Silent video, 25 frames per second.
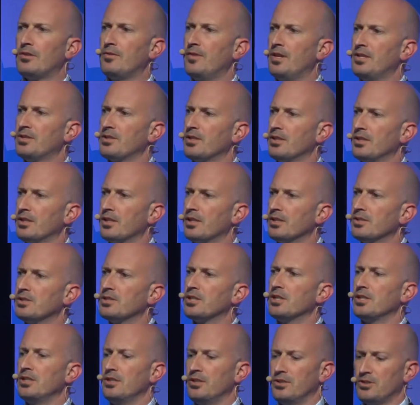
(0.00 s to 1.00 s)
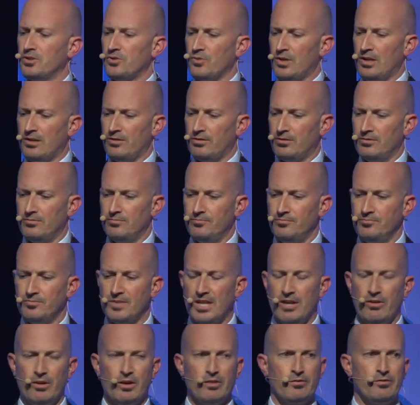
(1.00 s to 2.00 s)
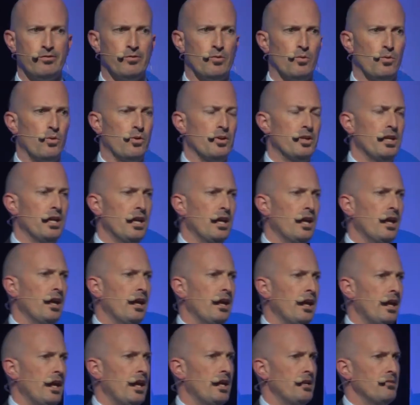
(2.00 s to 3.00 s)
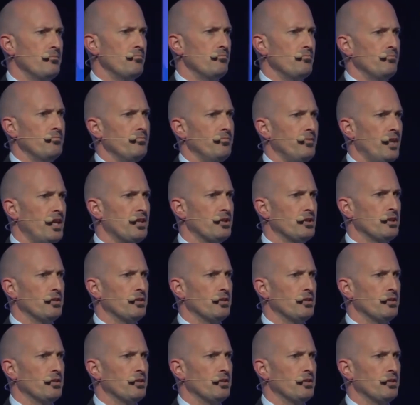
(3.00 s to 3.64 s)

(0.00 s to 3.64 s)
and that's going to continue to strengthen going forward. And As